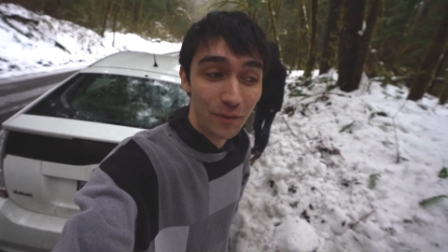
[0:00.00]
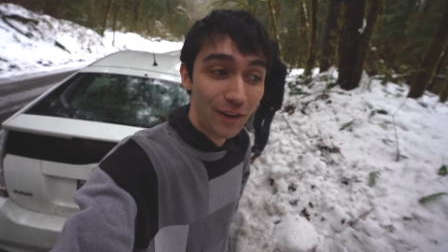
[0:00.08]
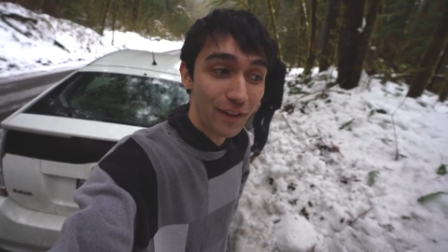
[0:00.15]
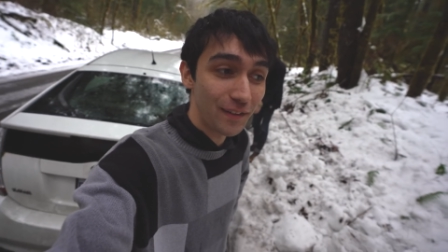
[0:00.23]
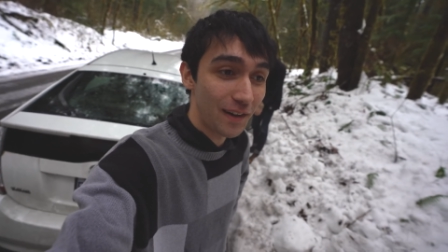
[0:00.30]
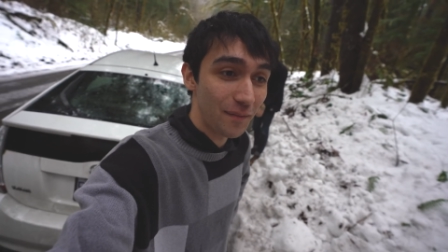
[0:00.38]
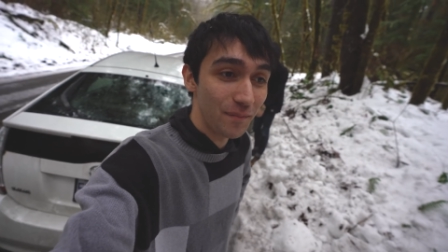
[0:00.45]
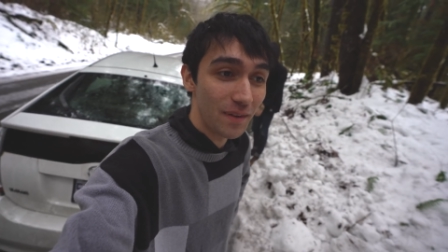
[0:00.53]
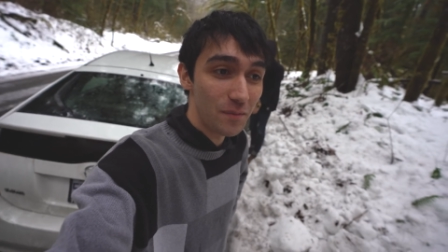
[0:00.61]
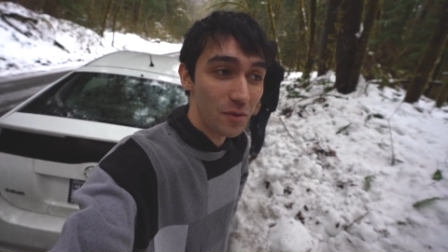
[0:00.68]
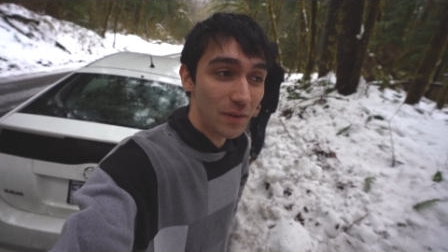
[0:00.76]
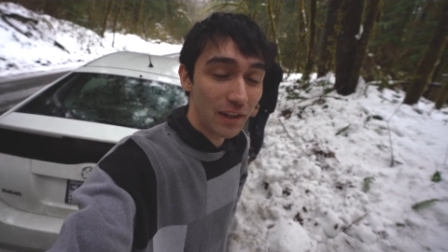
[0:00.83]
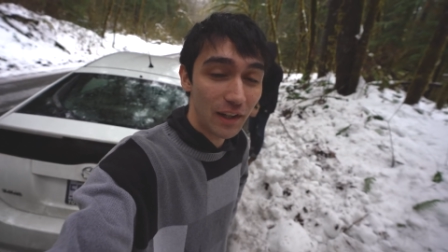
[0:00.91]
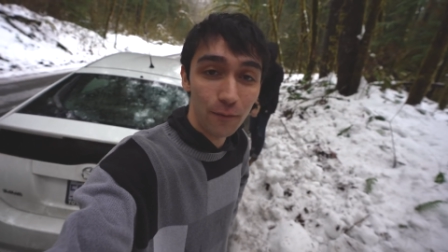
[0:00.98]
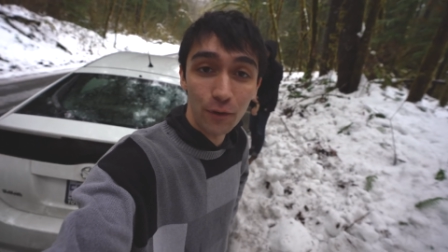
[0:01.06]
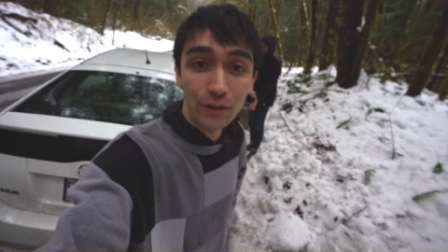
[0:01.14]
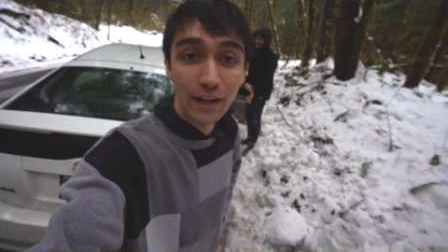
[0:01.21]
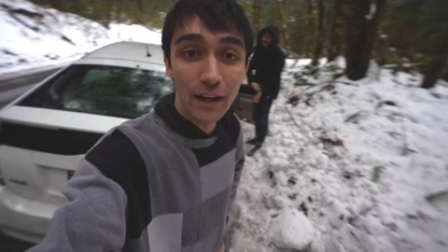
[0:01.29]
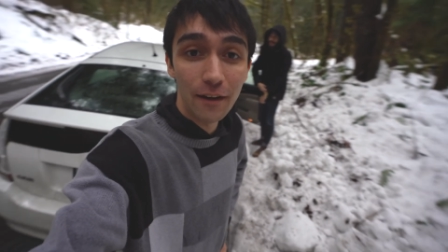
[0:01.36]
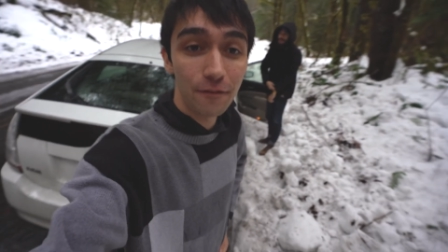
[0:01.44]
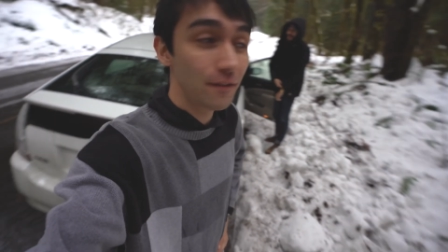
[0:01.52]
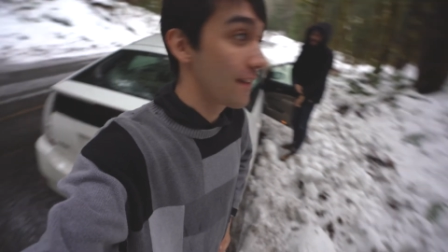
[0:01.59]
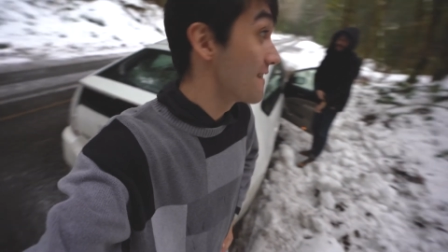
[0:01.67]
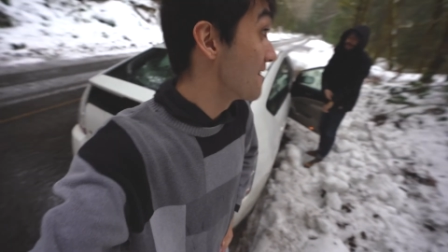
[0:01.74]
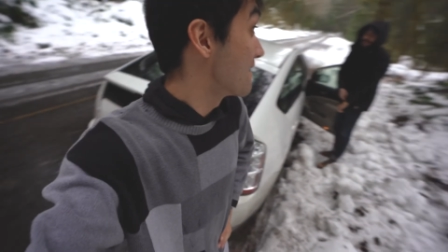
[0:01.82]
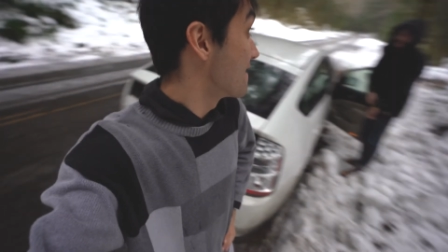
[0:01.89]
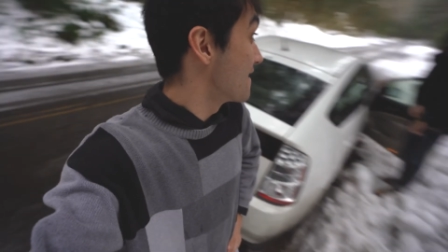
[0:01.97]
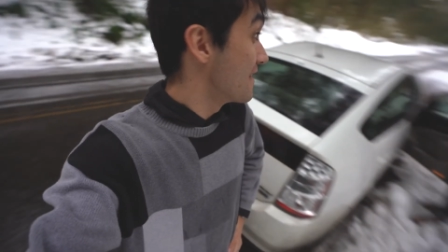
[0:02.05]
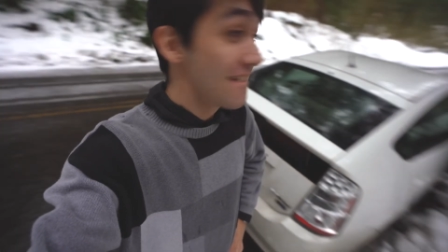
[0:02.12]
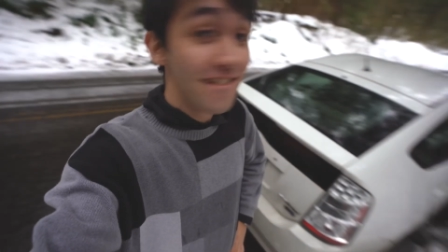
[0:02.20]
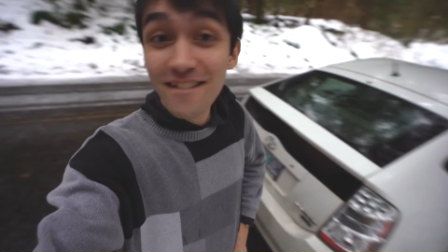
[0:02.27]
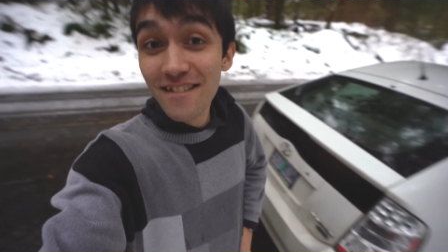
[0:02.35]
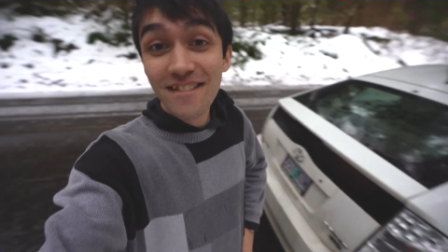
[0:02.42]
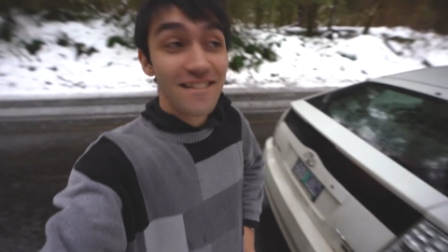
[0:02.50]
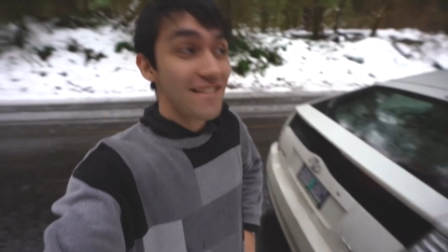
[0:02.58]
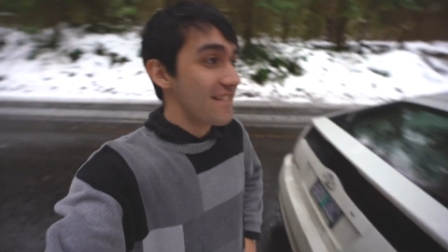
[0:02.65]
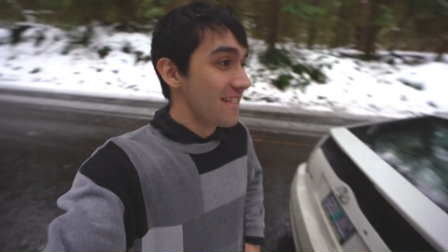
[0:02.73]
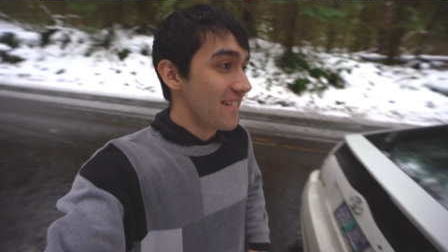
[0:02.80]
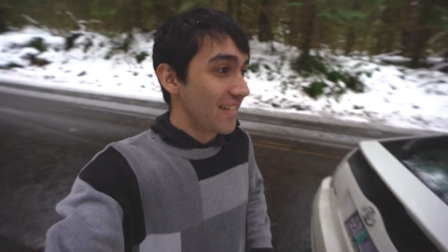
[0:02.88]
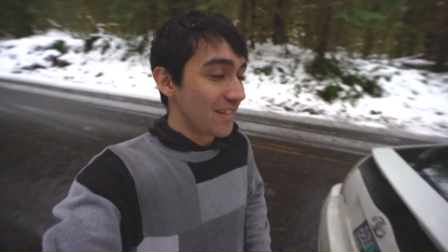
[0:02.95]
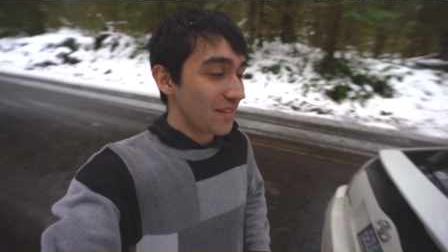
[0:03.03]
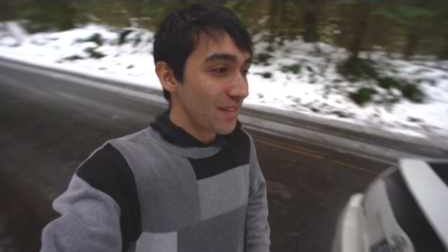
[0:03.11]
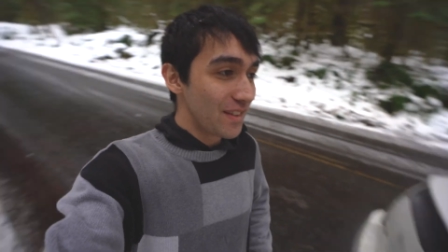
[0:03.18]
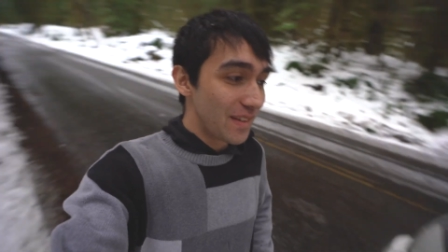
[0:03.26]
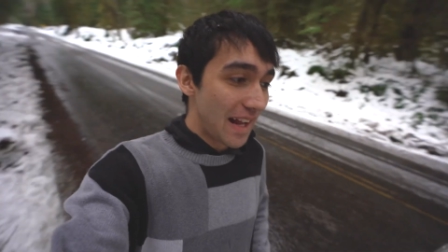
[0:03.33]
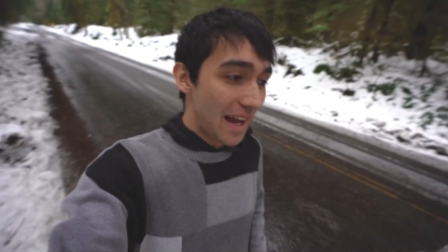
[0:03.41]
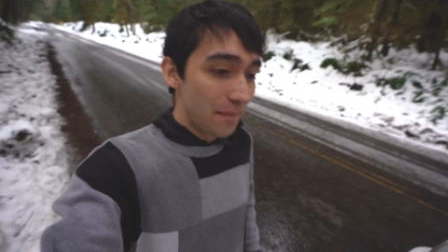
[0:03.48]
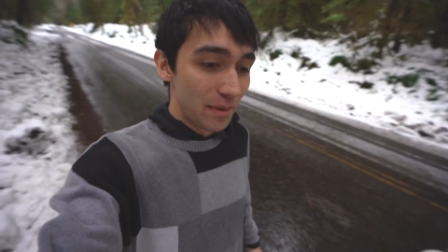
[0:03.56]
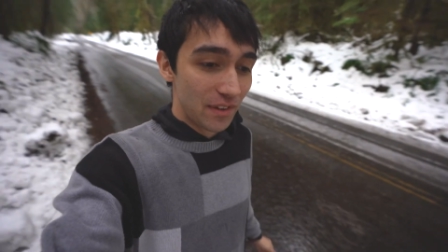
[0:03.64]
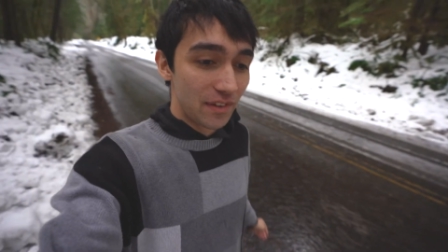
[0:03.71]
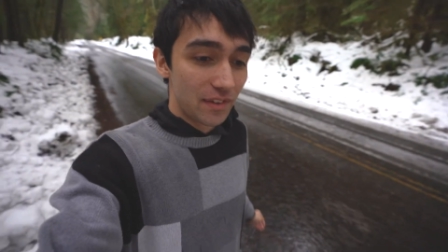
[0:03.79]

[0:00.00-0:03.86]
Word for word: we get to the top, maybe it'll be like a foot and a half. So we'll see what happens.